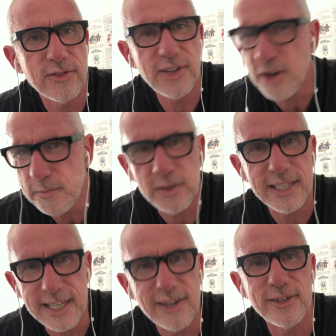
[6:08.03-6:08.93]

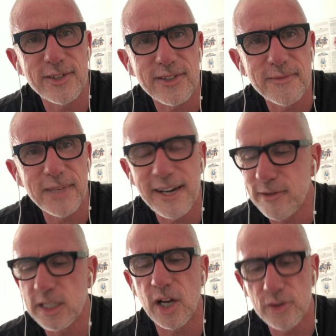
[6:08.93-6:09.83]
Nobody knows. But
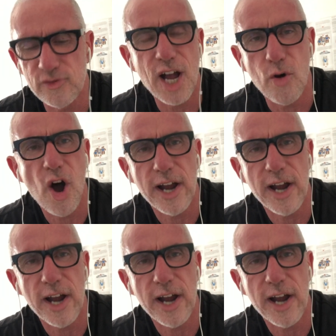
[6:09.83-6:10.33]
everyone goes, no,